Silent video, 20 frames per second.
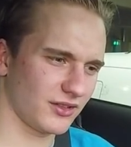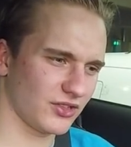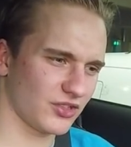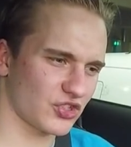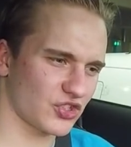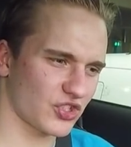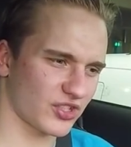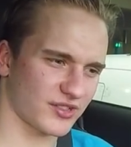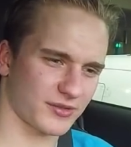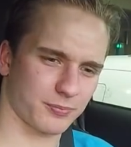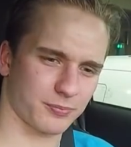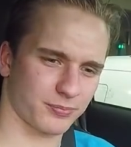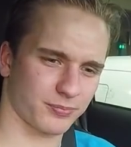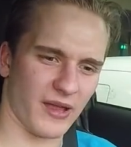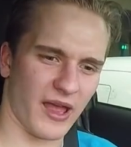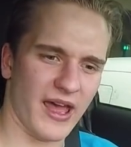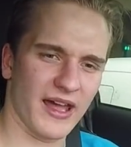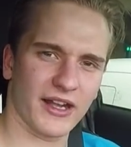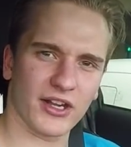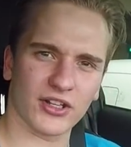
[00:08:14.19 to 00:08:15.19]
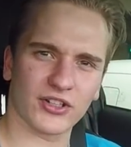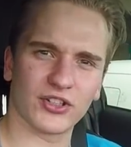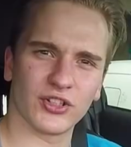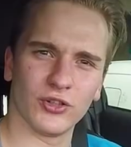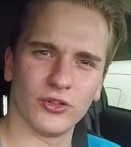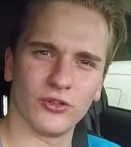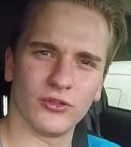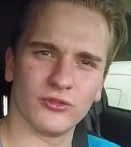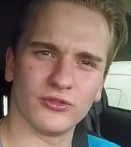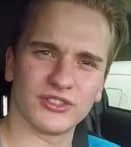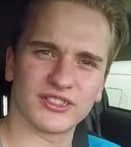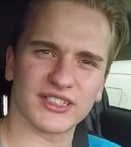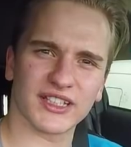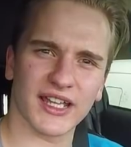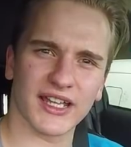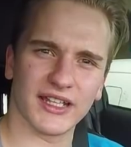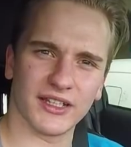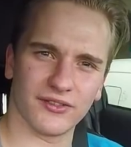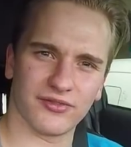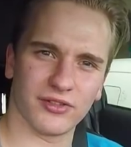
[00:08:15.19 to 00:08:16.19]
just header tunes,
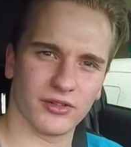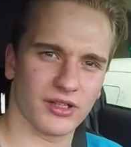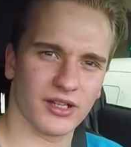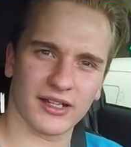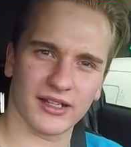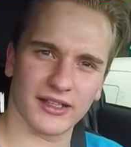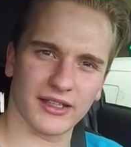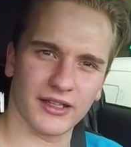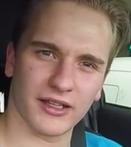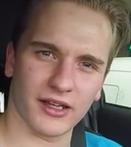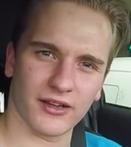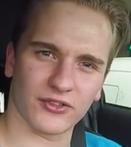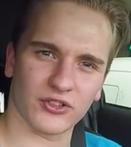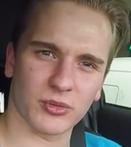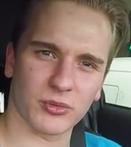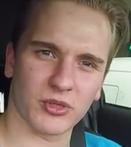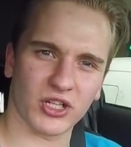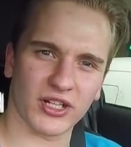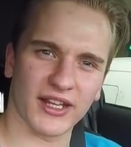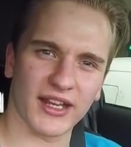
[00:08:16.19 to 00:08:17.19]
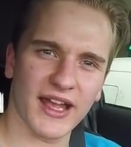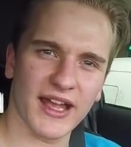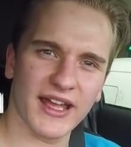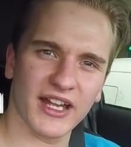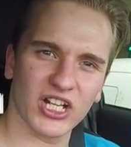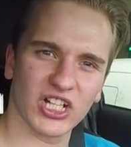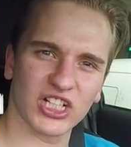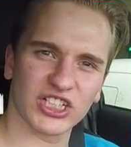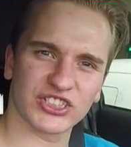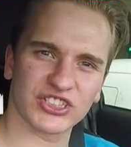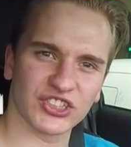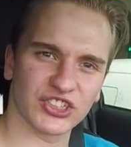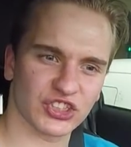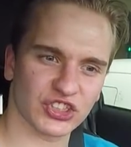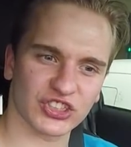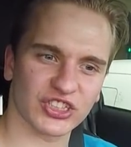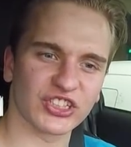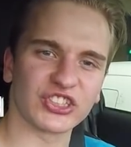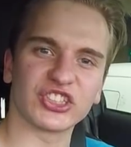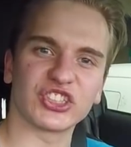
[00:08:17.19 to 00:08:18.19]
and if you got aftermarket headers, and
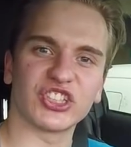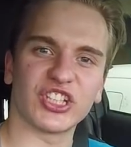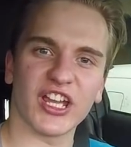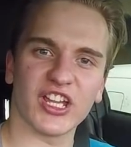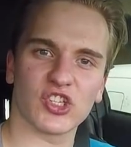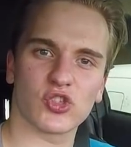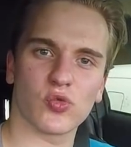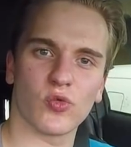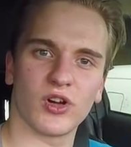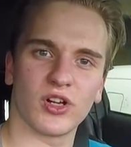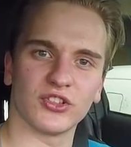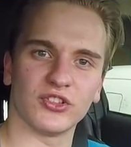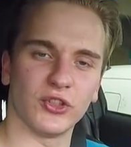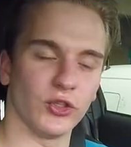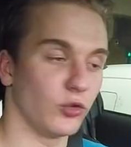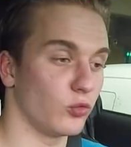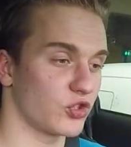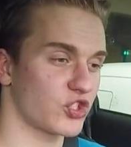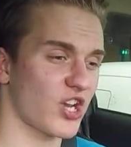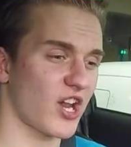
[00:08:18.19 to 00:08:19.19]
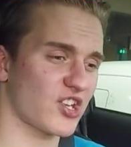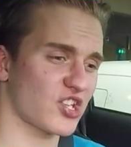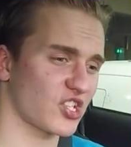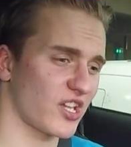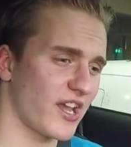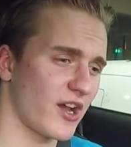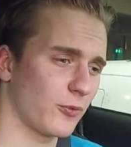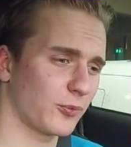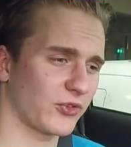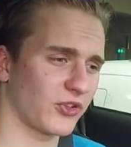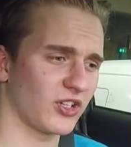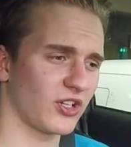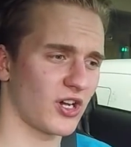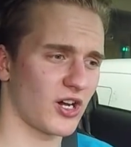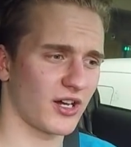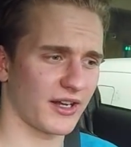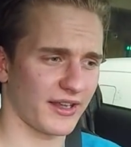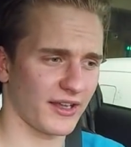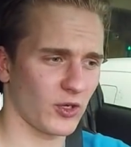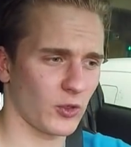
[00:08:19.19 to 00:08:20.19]
just a stage 1 tune, which actually helped a
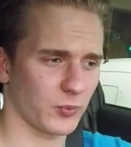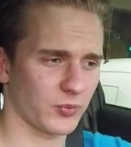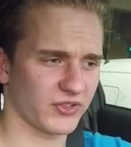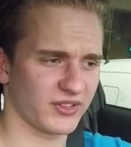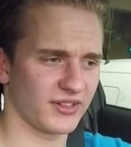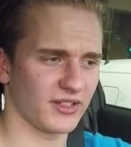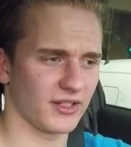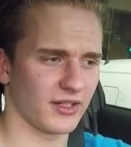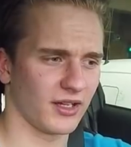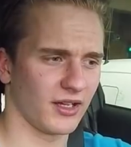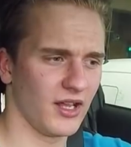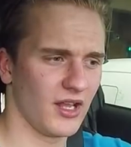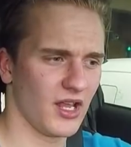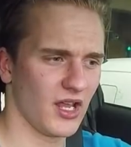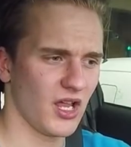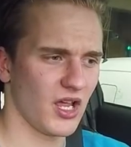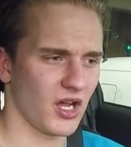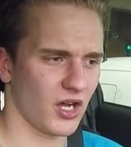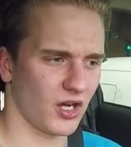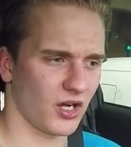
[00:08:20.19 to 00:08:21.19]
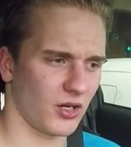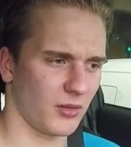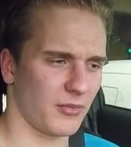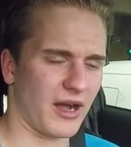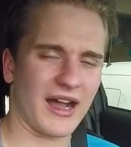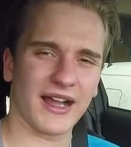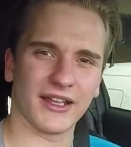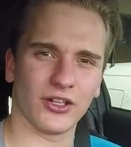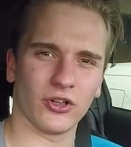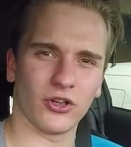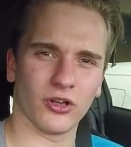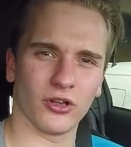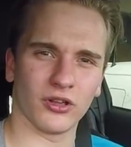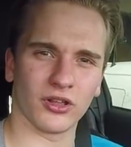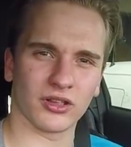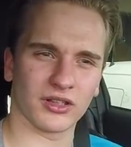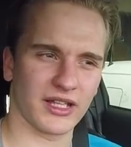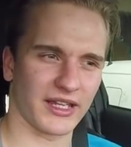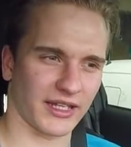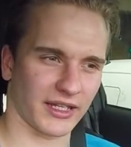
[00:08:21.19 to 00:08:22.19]
lot. It helped the
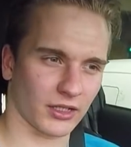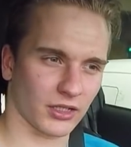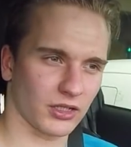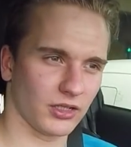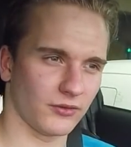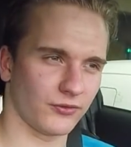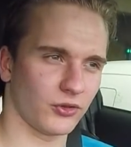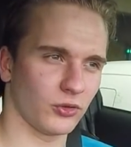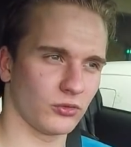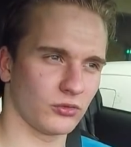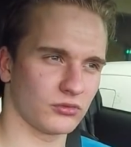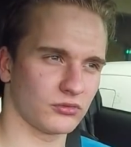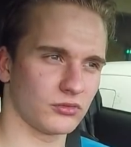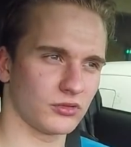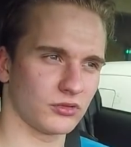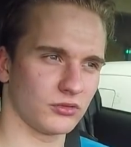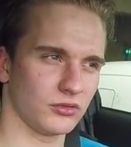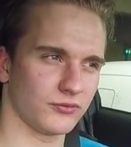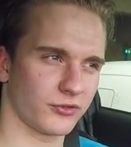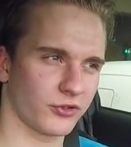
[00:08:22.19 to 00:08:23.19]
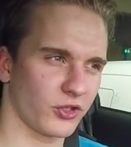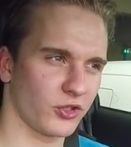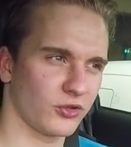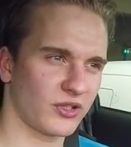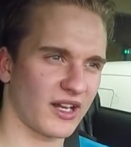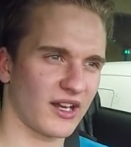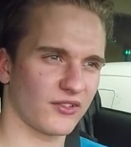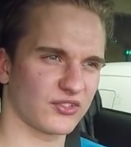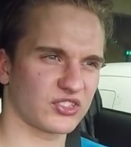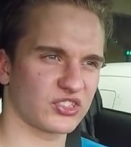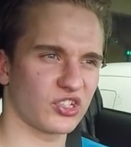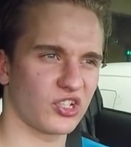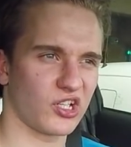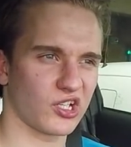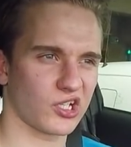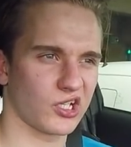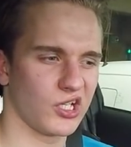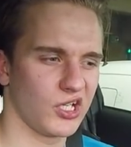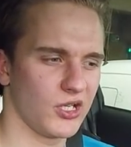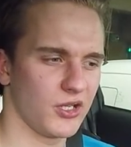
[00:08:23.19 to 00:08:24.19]
idle, like for you that have
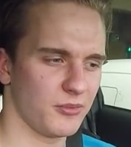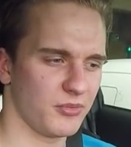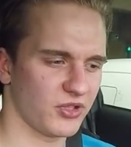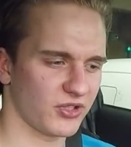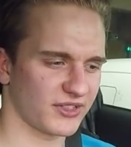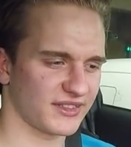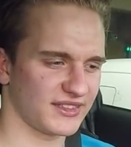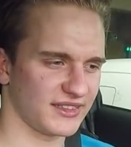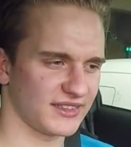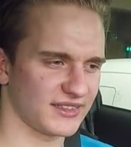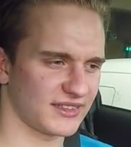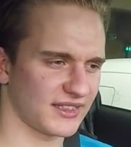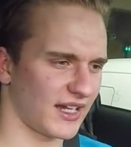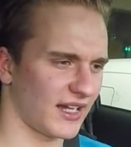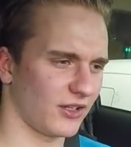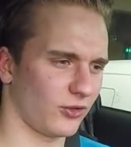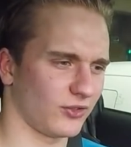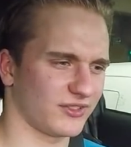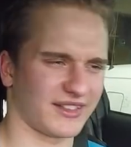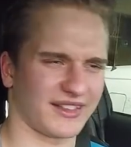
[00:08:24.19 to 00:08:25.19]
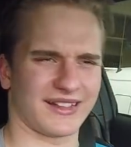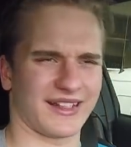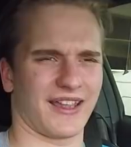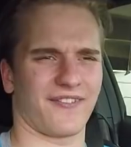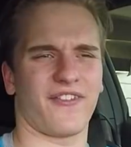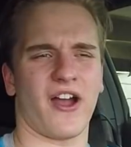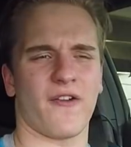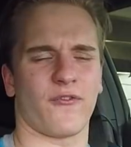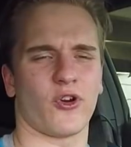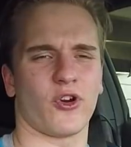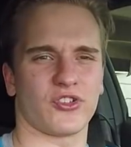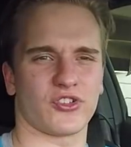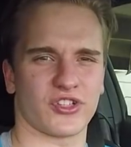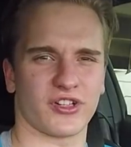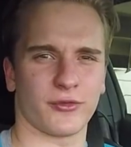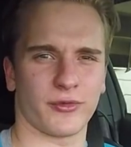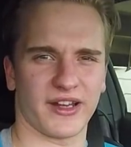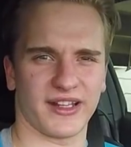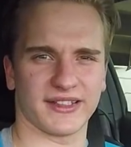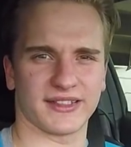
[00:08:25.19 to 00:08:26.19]
stock BRZs, the idles at like
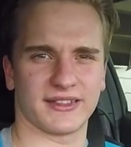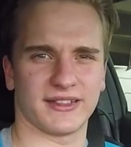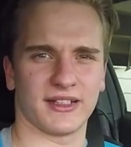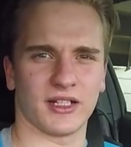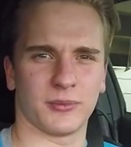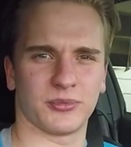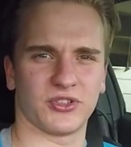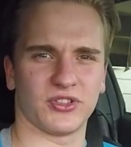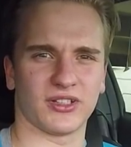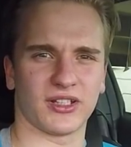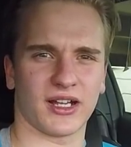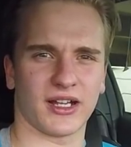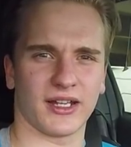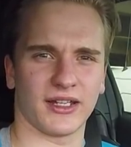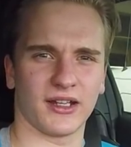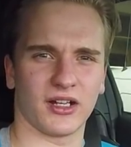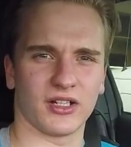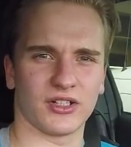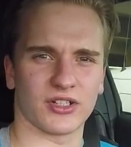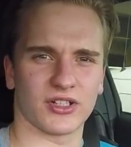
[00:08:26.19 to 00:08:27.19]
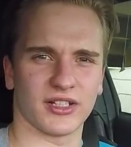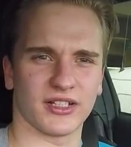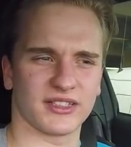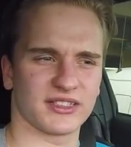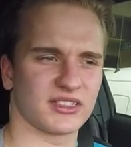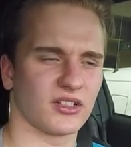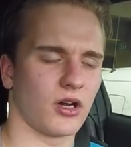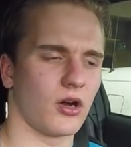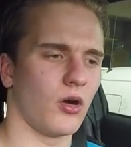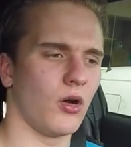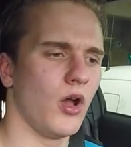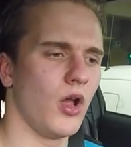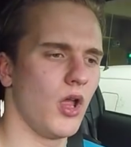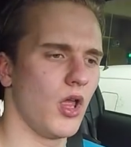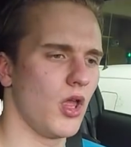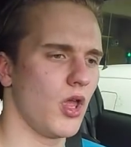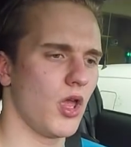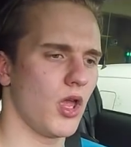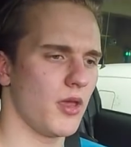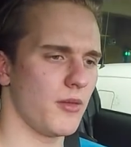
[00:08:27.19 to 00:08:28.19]
500 raised it up to 900, so
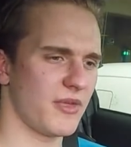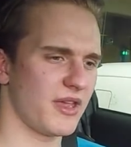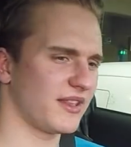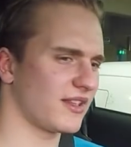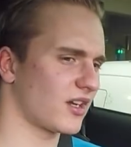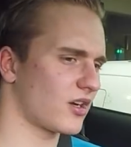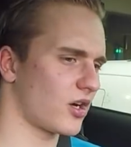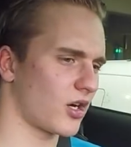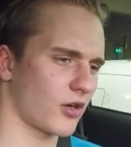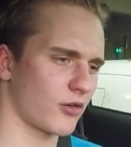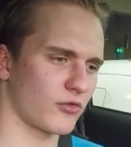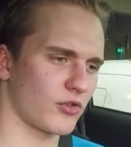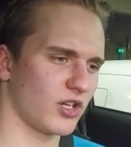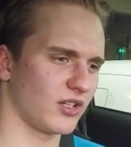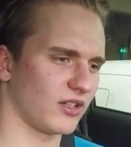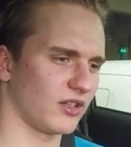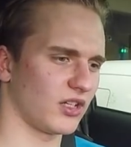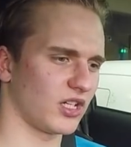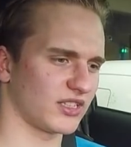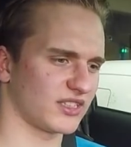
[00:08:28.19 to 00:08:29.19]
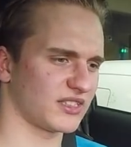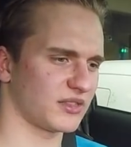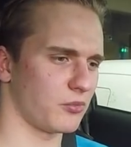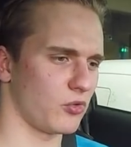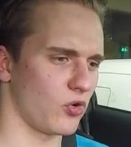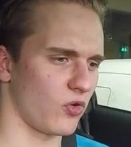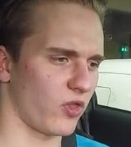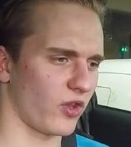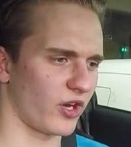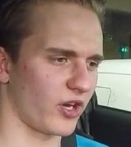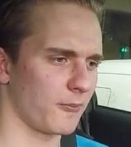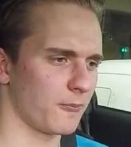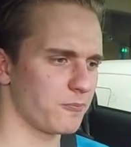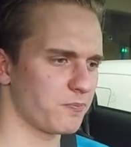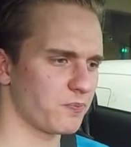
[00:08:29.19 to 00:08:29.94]
it made the car run a lot smoother.